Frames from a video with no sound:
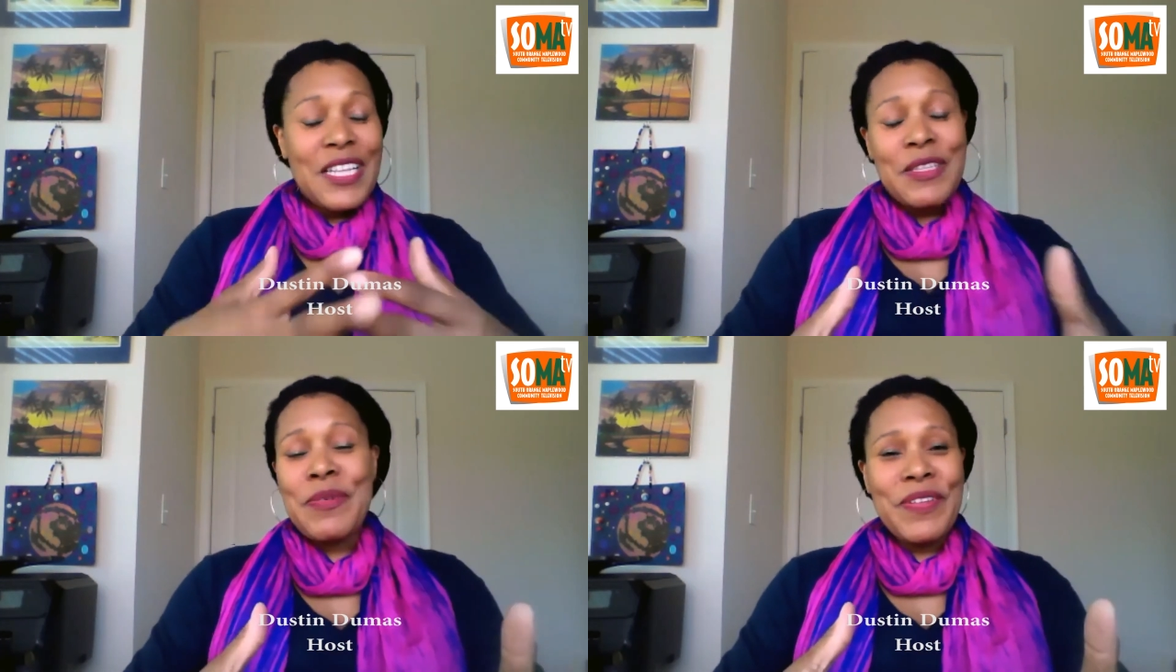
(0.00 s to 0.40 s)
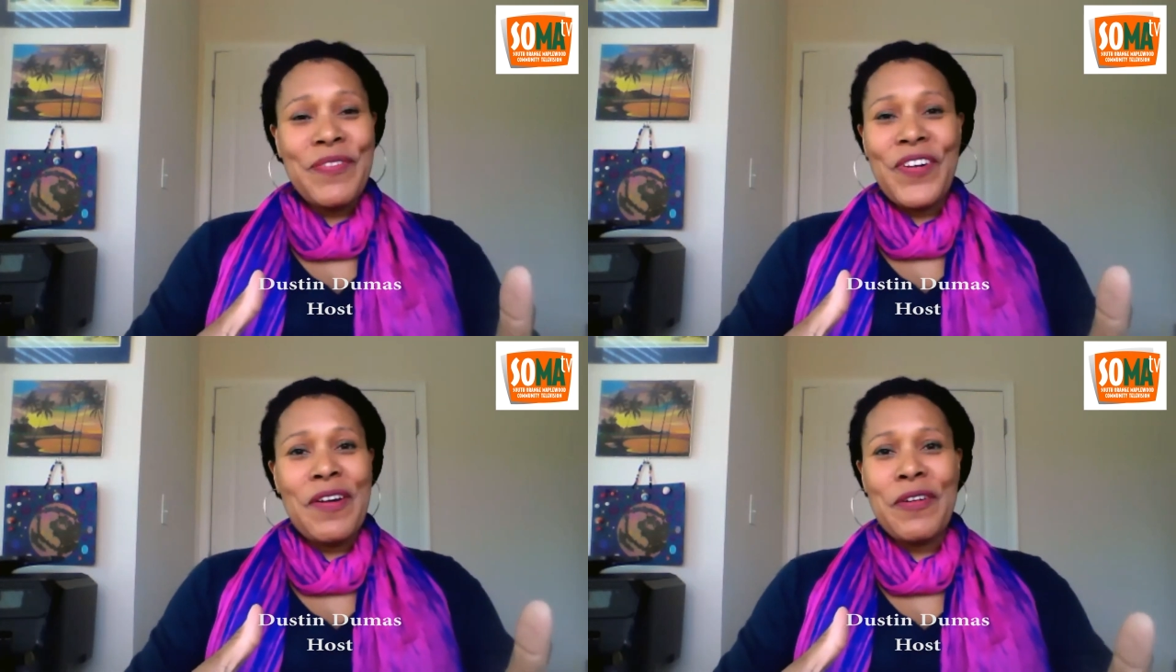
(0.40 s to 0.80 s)
the
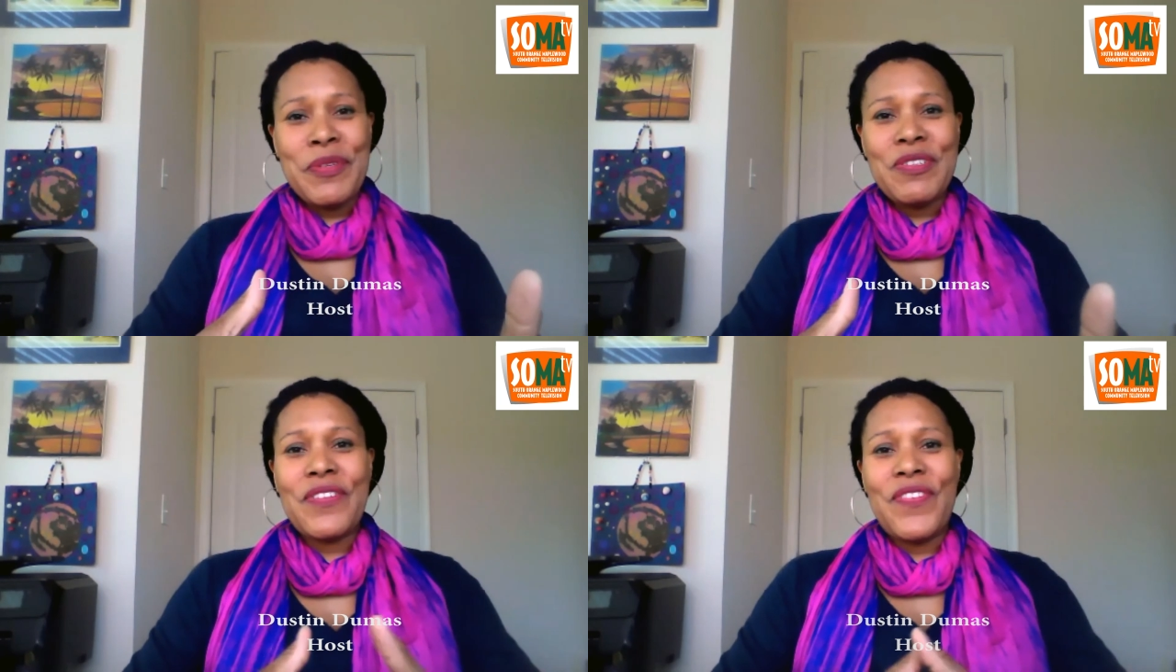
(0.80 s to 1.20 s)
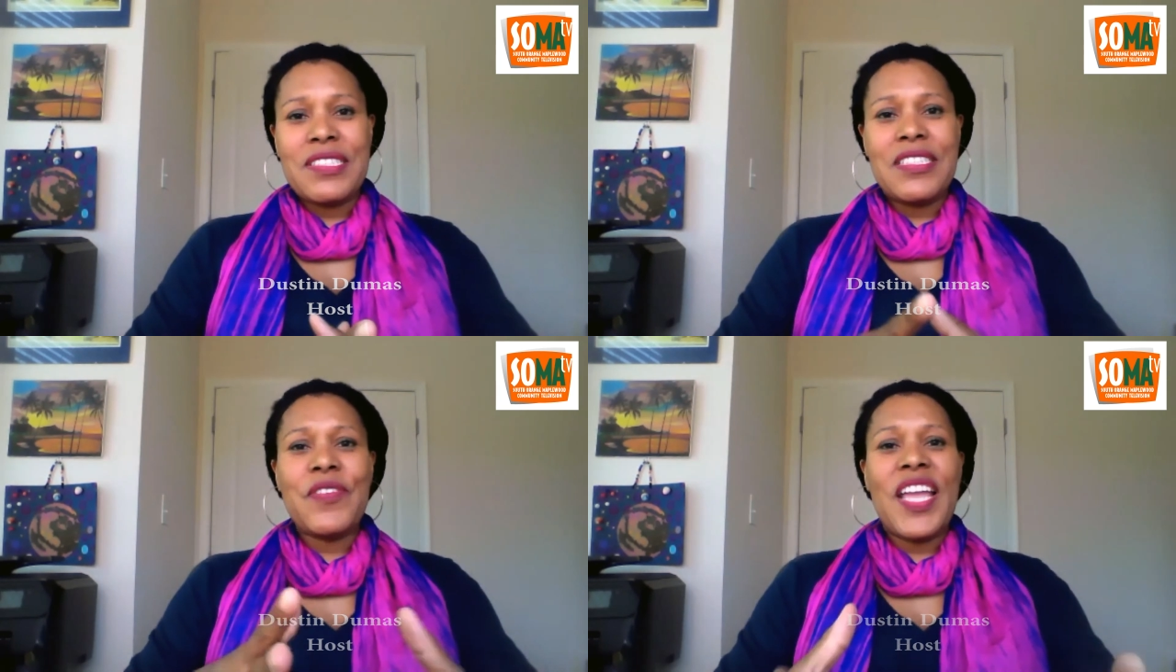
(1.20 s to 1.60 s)
24-hour music
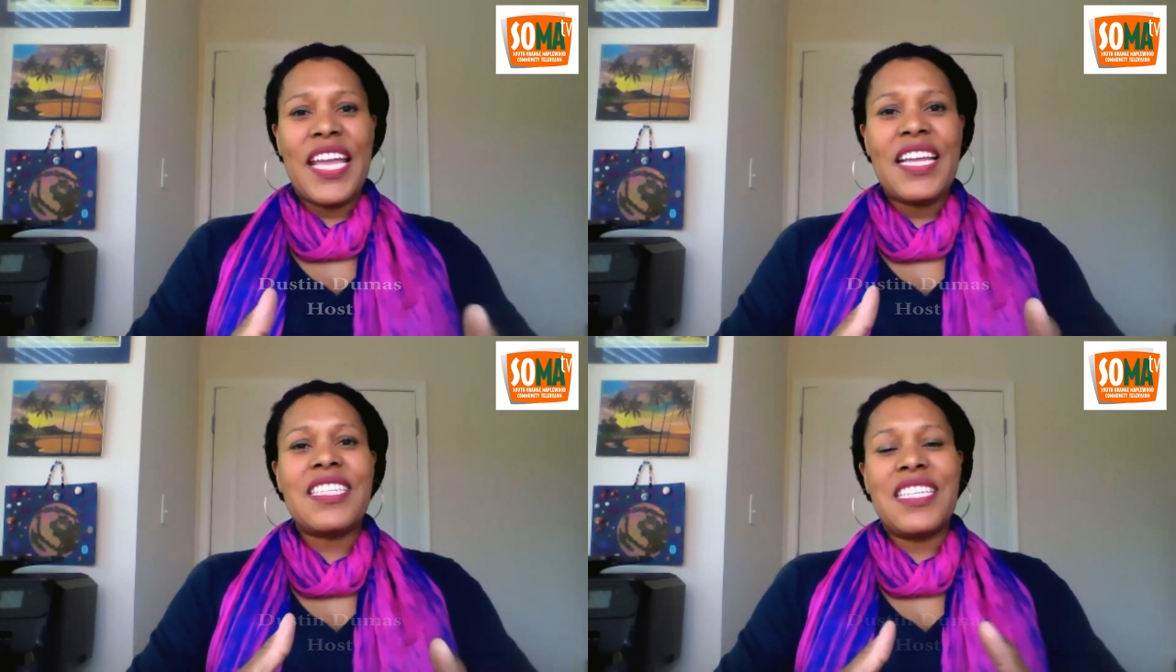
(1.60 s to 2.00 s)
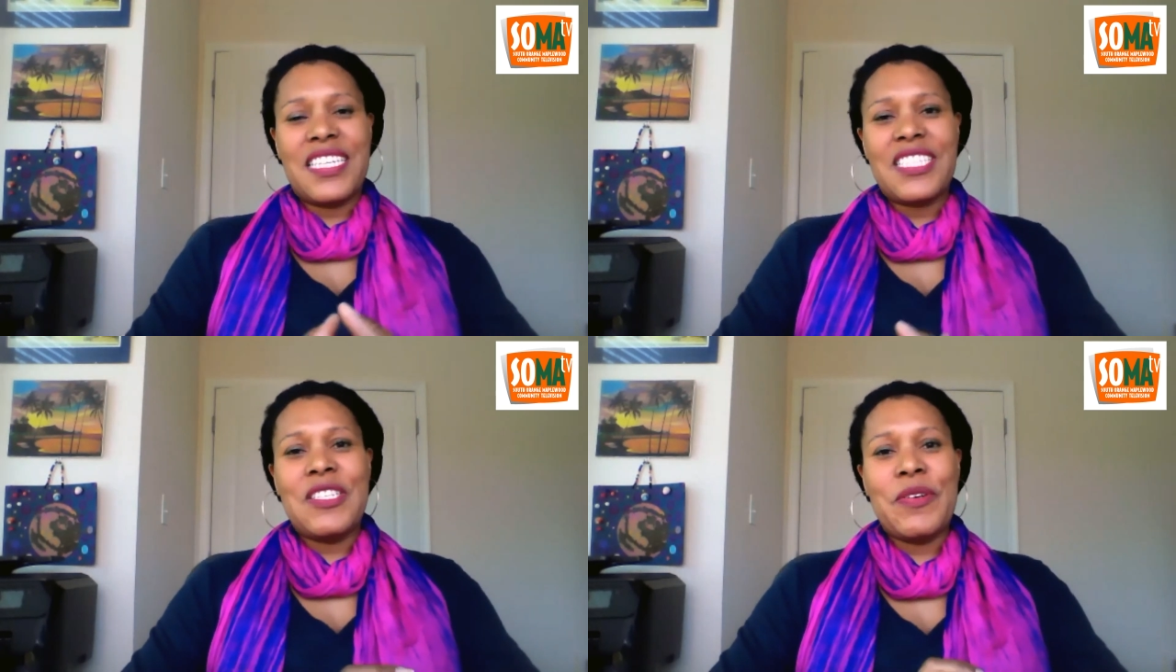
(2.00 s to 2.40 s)
festival and to
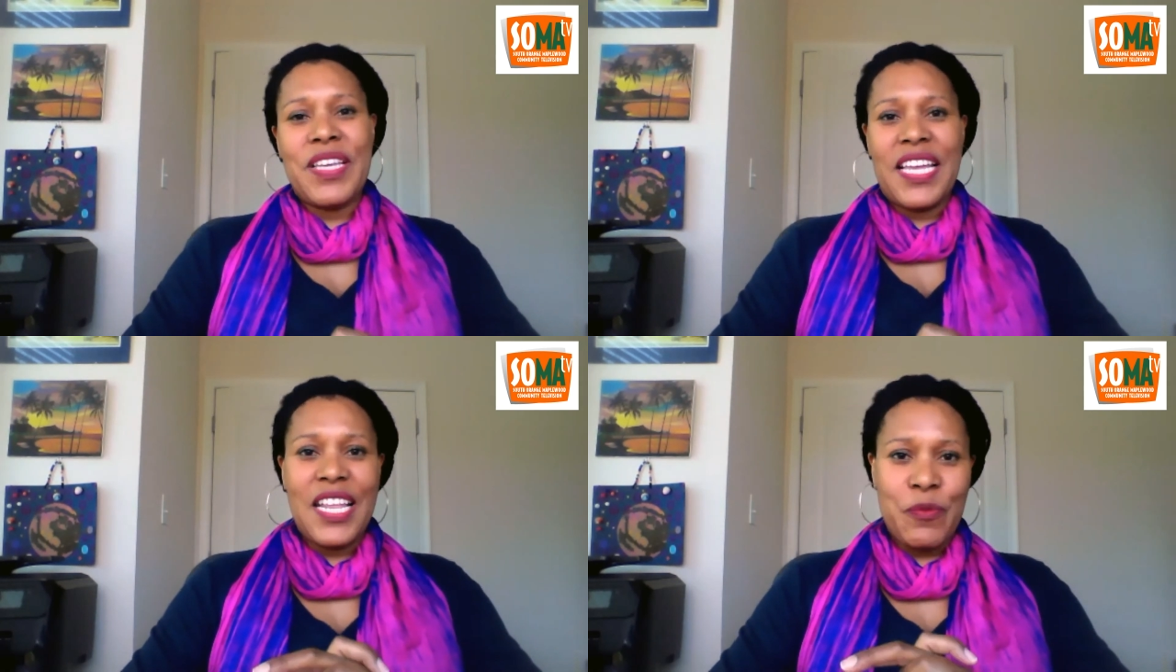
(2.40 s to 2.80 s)
let us know that